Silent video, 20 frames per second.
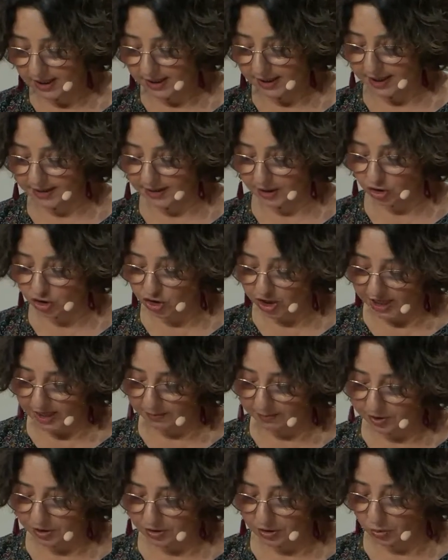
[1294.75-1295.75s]
that has
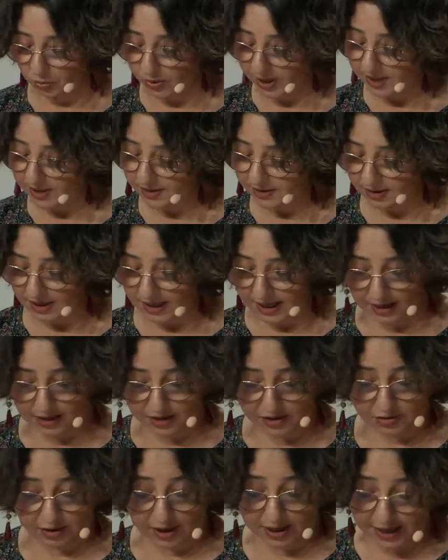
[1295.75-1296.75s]
shaped the Western
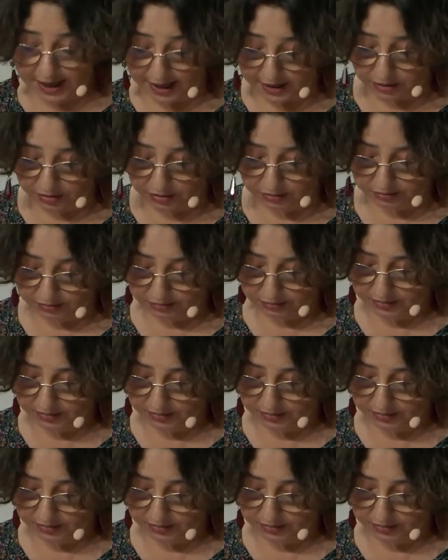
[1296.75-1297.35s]
cultural canon